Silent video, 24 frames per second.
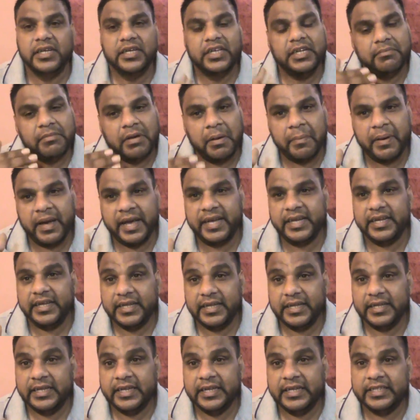Remember,
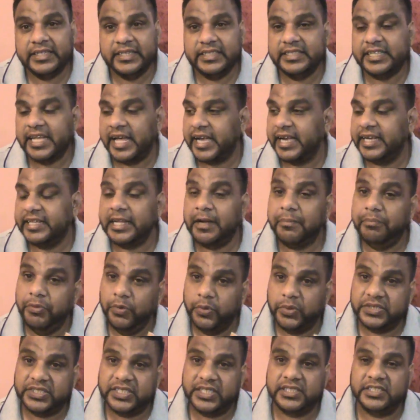it's a kind of
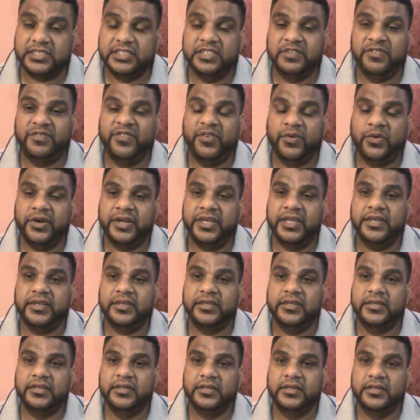process that's falling here.
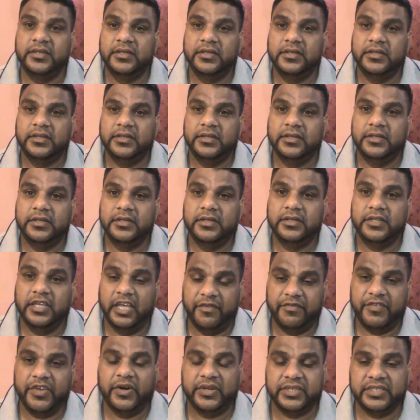
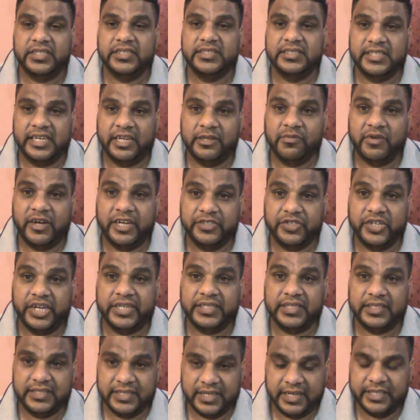If you understand what I'm trying
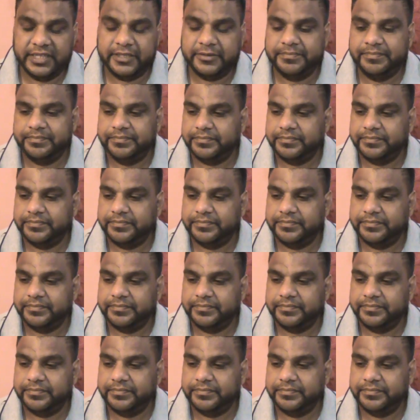to tell you.